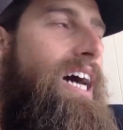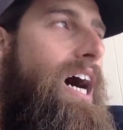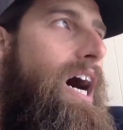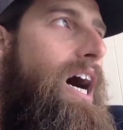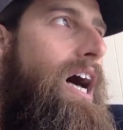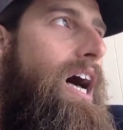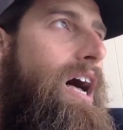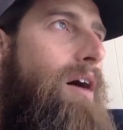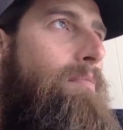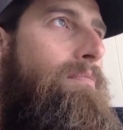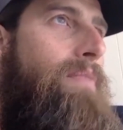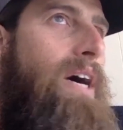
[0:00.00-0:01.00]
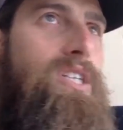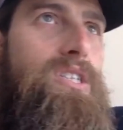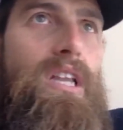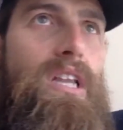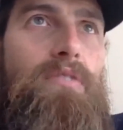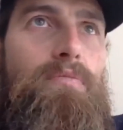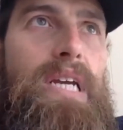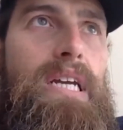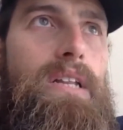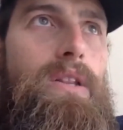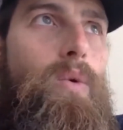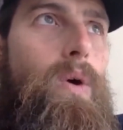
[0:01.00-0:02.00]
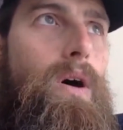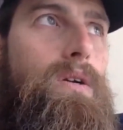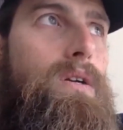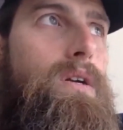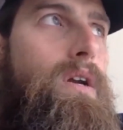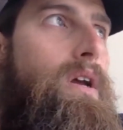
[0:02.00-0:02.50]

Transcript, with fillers: I just love being in the water.